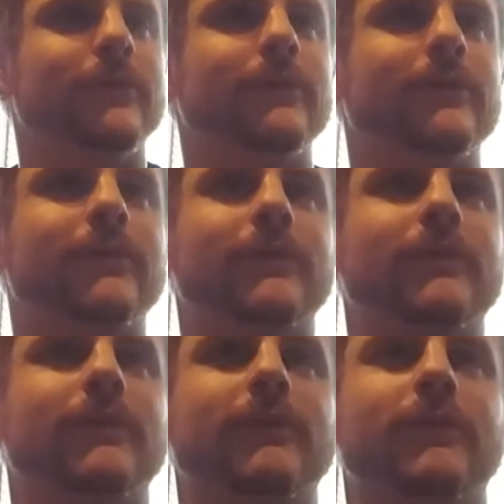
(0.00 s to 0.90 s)

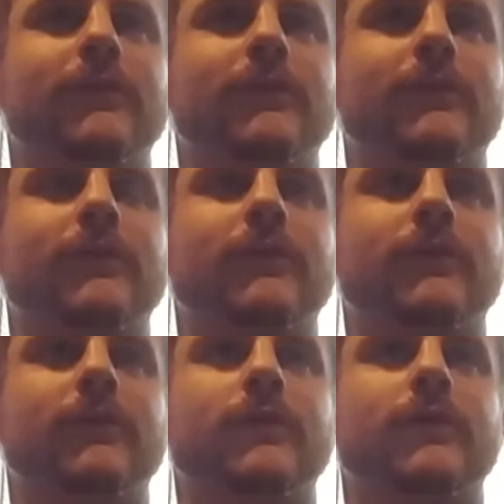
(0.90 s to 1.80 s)

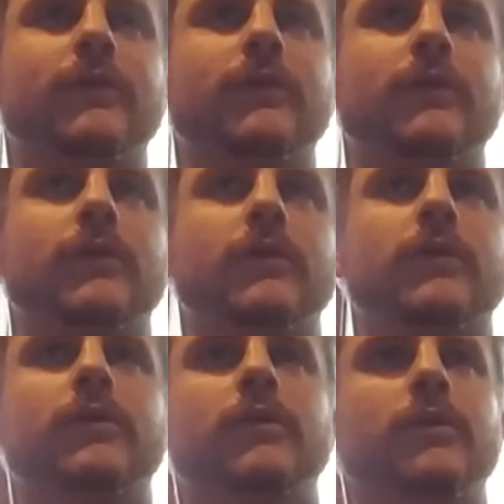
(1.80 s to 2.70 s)

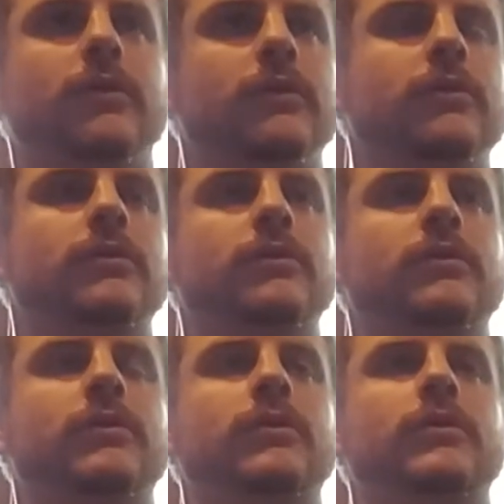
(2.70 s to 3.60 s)

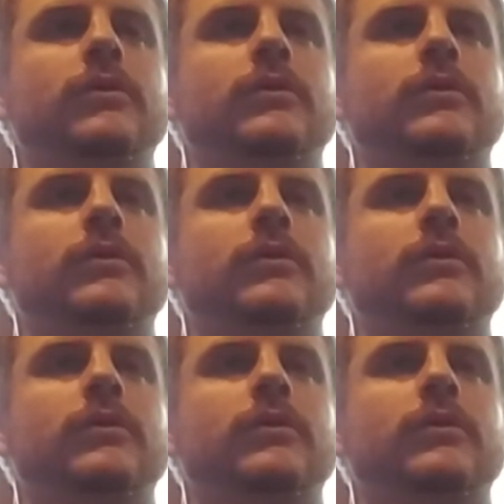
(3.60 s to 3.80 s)
(silence)